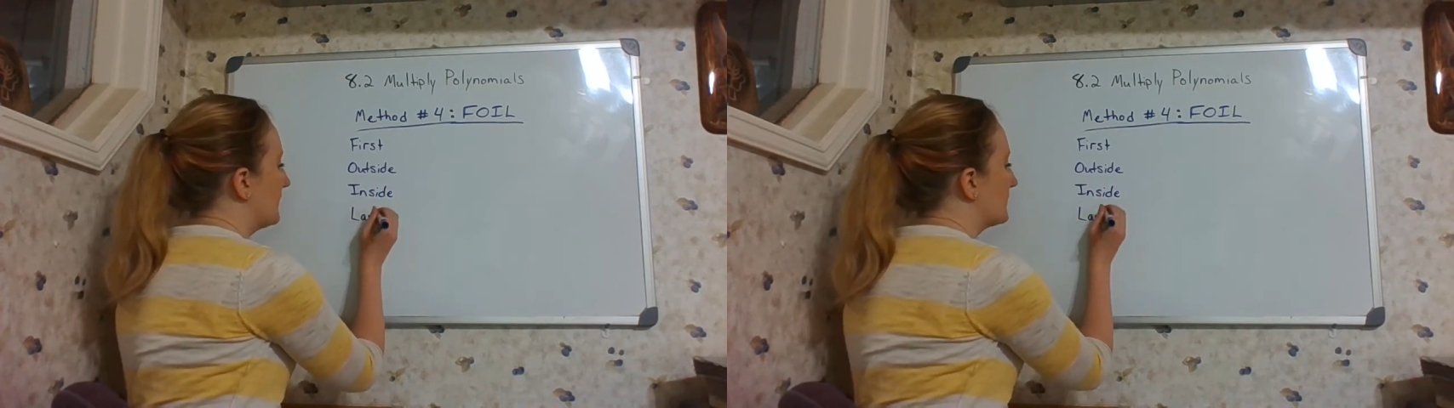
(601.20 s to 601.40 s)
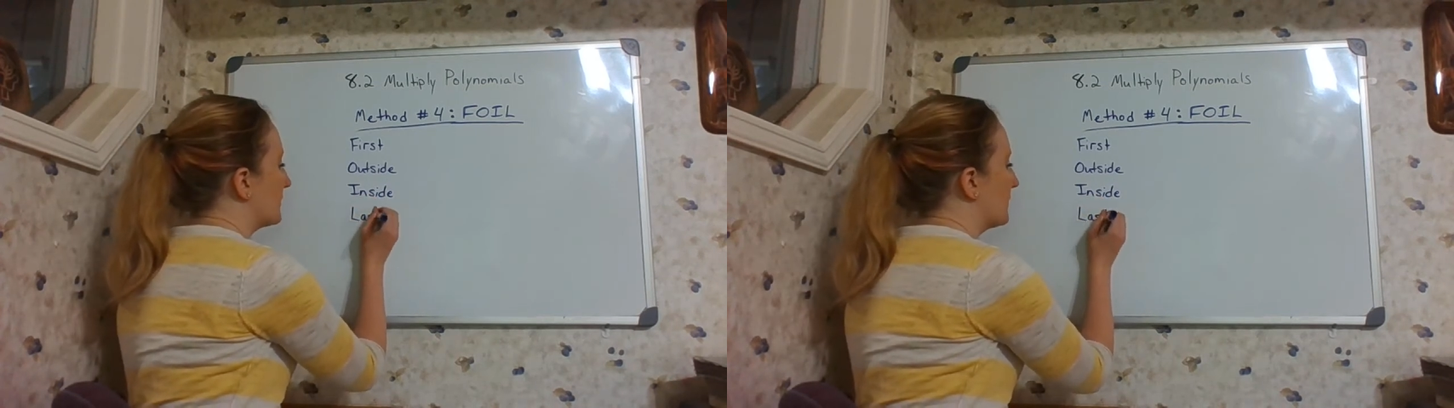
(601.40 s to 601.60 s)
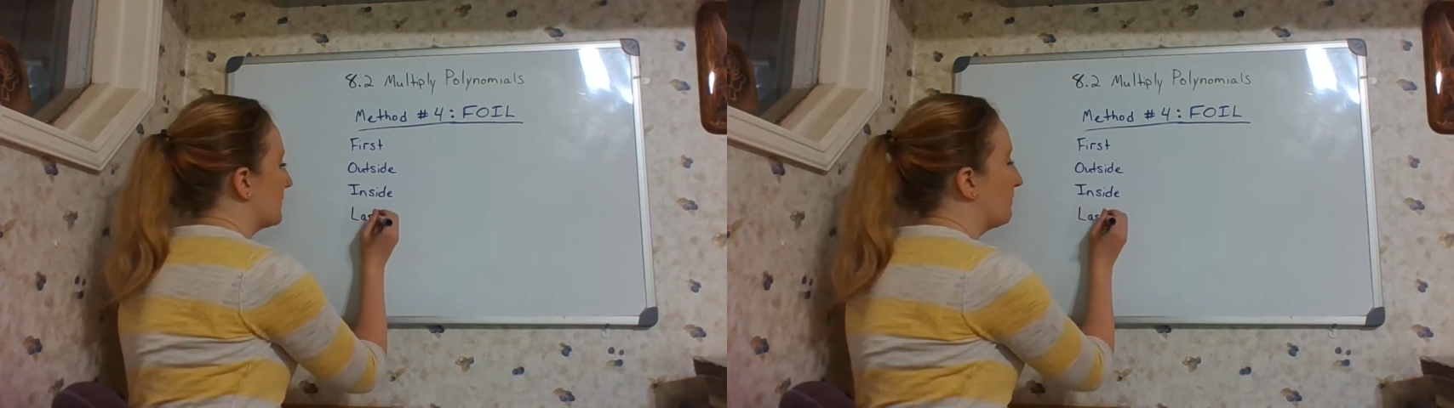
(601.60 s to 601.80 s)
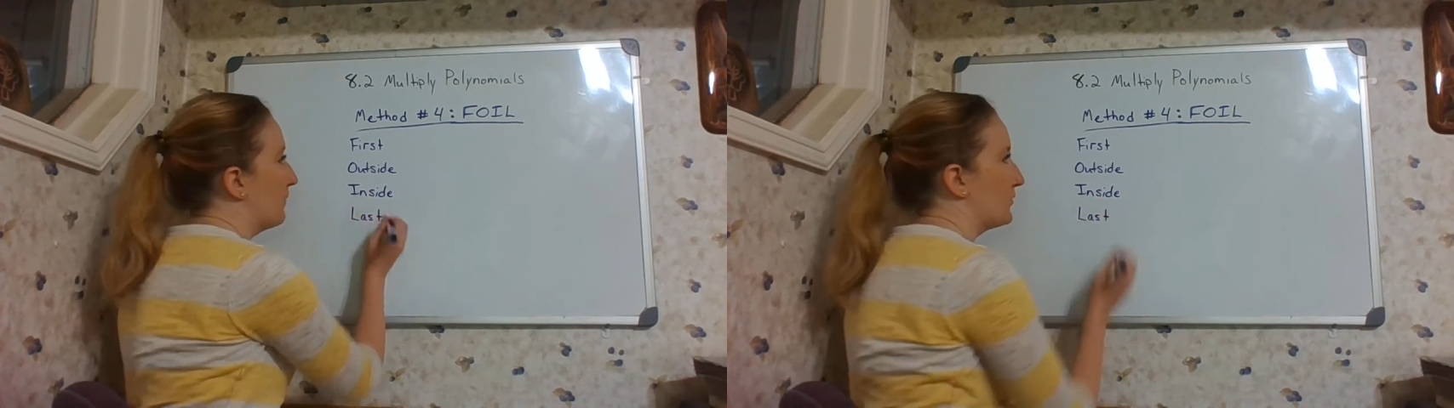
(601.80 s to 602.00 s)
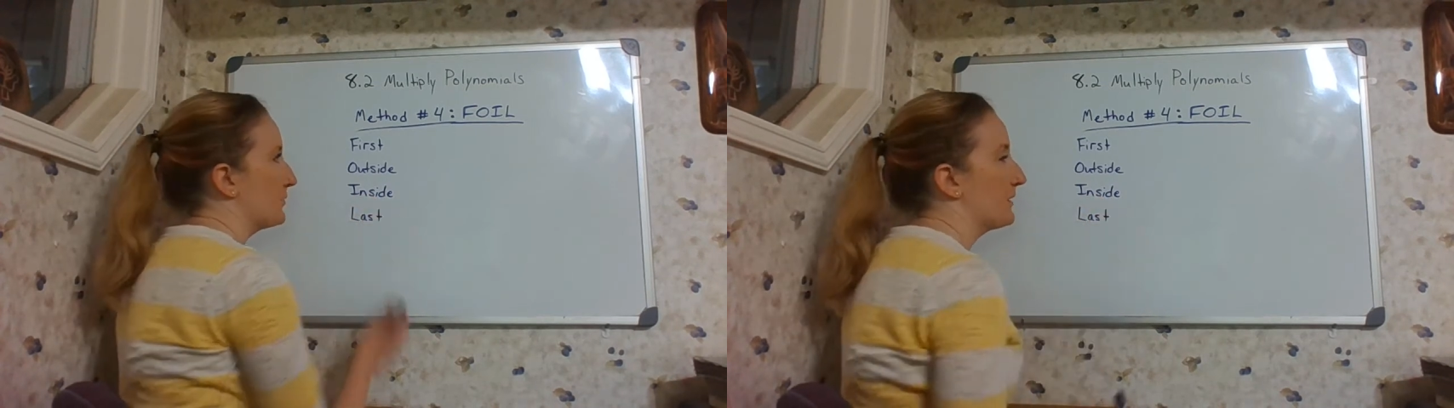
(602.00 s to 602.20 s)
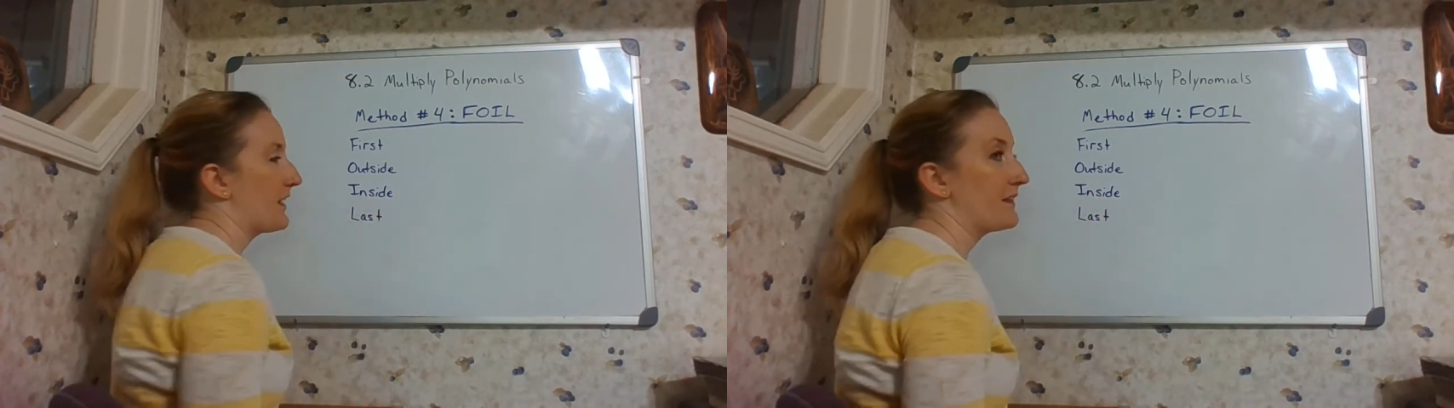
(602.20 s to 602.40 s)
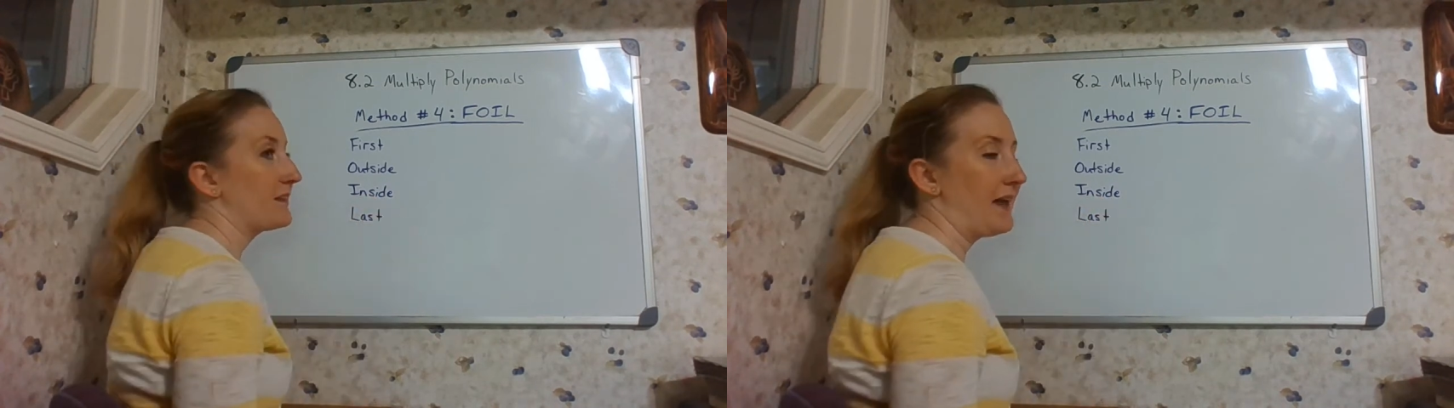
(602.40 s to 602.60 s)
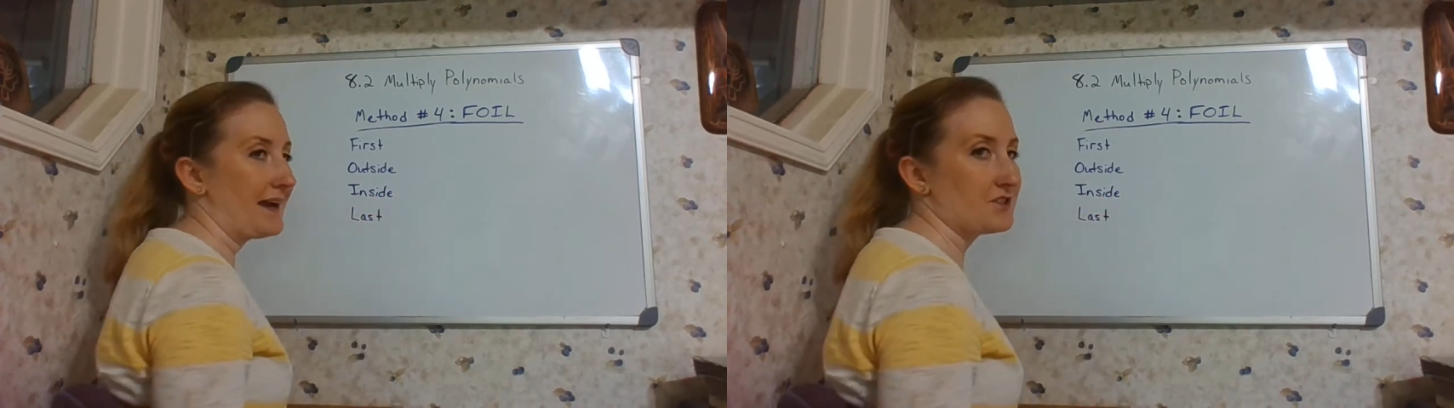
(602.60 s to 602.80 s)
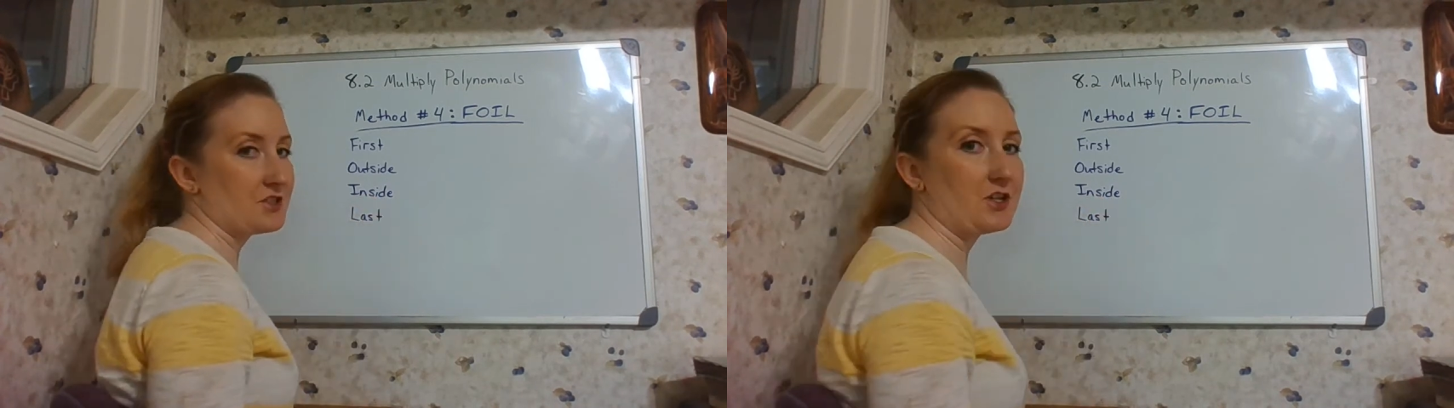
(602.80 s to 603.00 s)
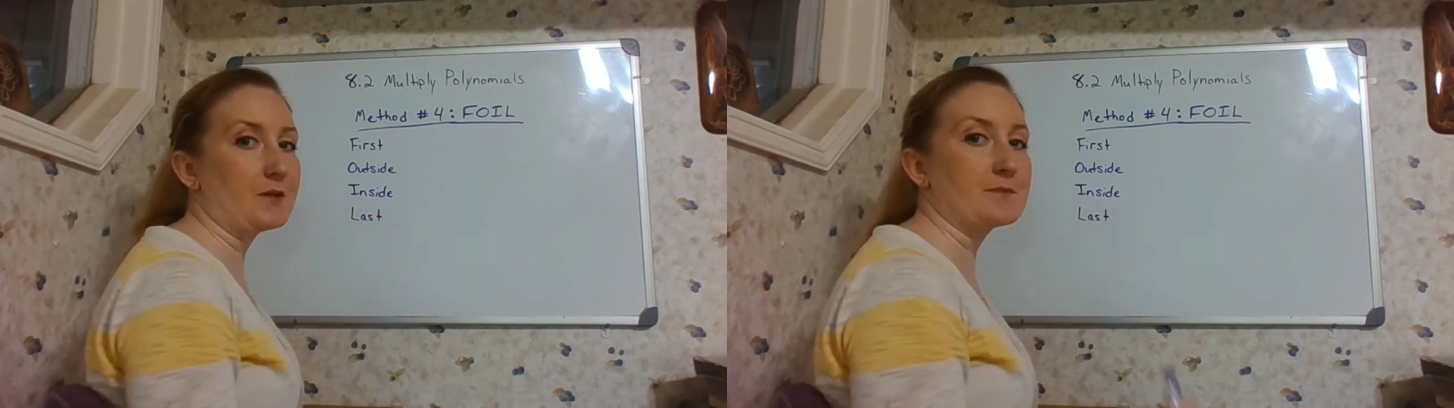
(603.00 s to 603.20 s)
So you would multiply the last
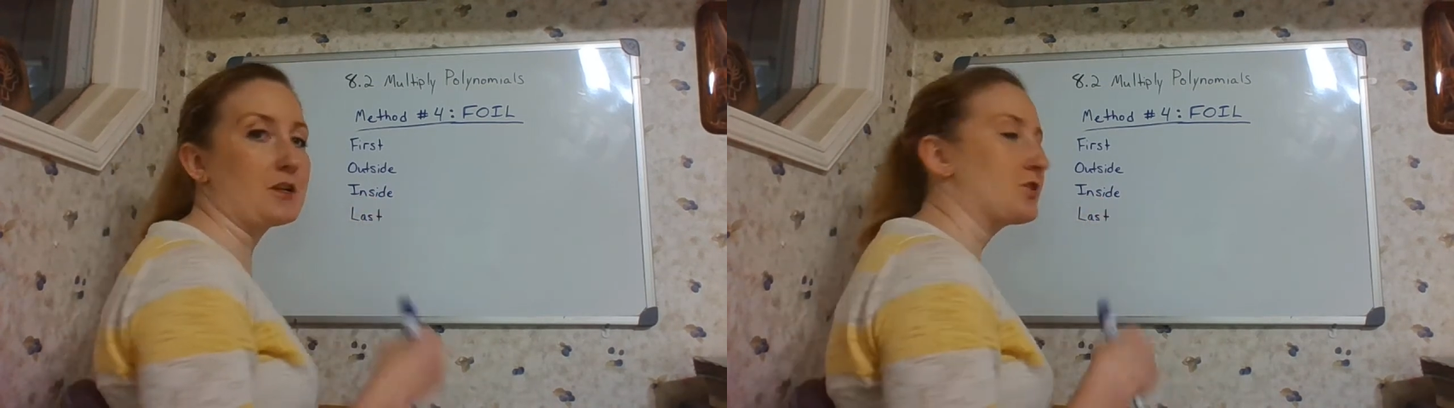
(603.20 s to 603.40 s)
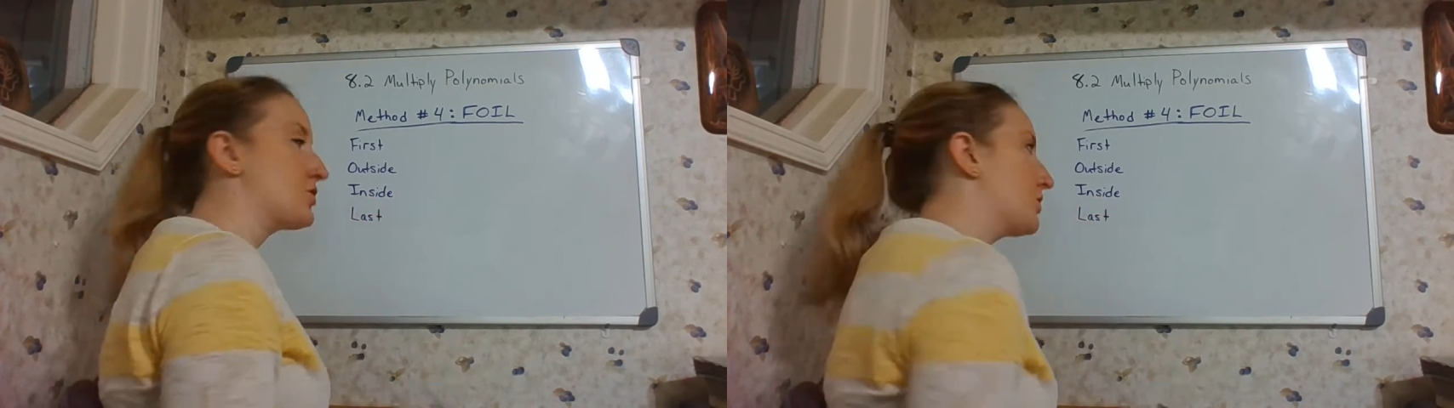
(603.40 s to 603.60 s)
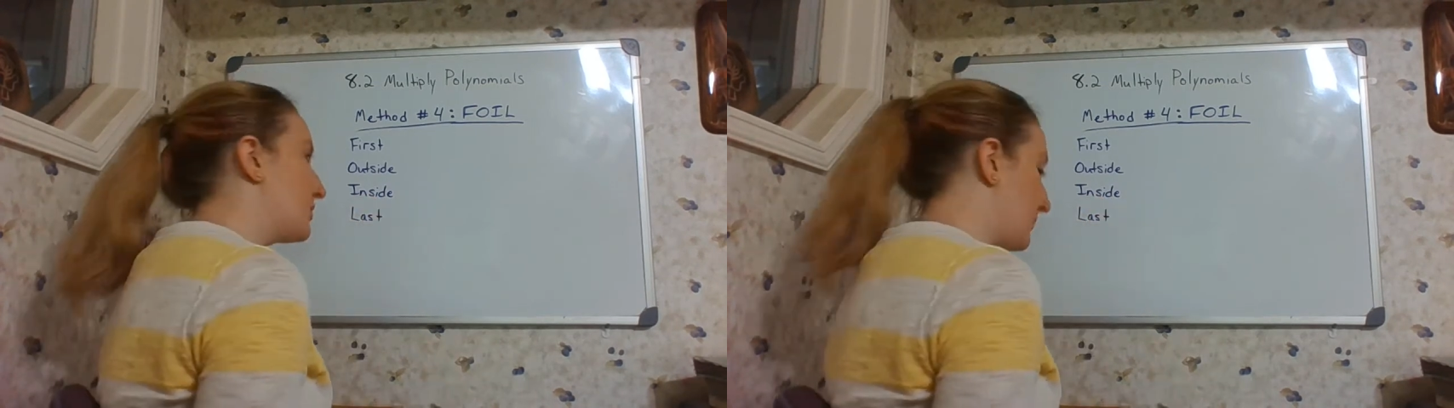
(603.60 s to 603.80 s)
term, and I'll show you